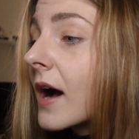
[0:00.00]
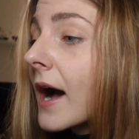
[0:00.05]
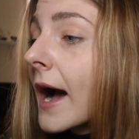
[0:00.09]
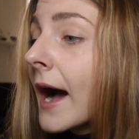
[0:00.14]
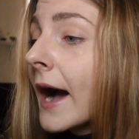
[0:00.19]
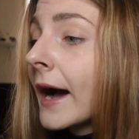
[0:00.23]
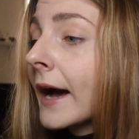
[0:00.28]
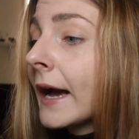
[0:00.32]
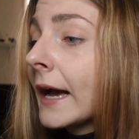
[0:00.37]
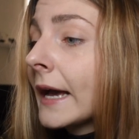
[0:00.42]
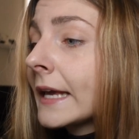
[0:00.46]

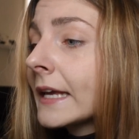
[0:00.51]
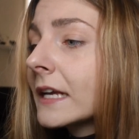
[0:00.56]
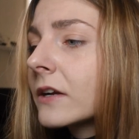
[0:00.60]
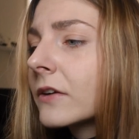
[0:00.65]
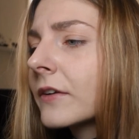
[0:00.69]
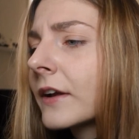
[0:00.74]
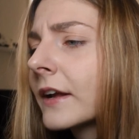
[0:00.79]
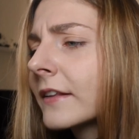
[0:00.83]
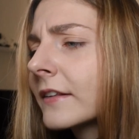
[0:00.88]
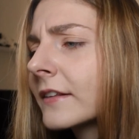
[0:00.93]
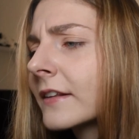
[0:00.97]
I
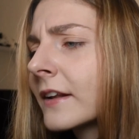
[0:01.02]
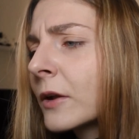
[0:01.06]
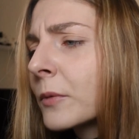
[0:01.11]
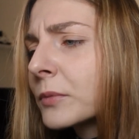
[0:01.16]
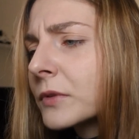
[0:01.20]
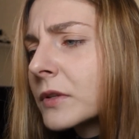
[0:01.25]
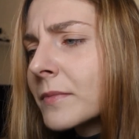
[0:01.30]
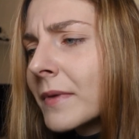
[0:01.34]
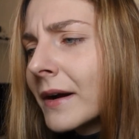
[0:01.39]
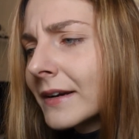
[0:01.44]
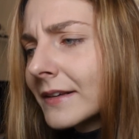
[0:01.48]
created an
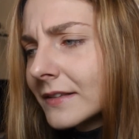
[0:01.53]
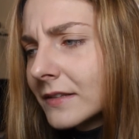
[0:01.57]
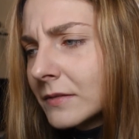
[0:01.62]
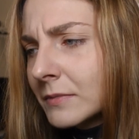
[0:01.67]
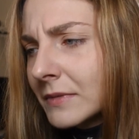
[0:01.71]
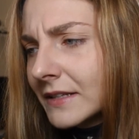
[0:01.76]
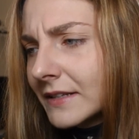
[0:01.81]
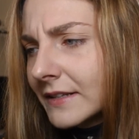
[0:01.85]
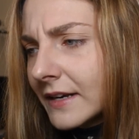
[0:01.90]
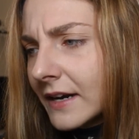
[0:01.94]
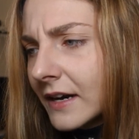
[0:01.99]
optimized
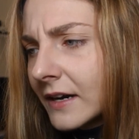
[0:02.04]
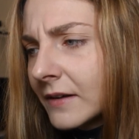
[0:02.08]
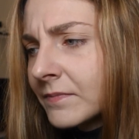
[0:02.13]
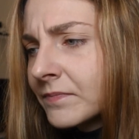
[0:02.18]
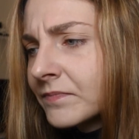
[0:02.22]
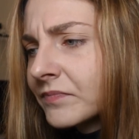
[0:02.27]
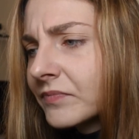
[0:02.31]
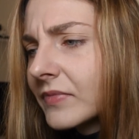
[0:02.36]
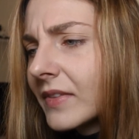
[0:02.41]
media,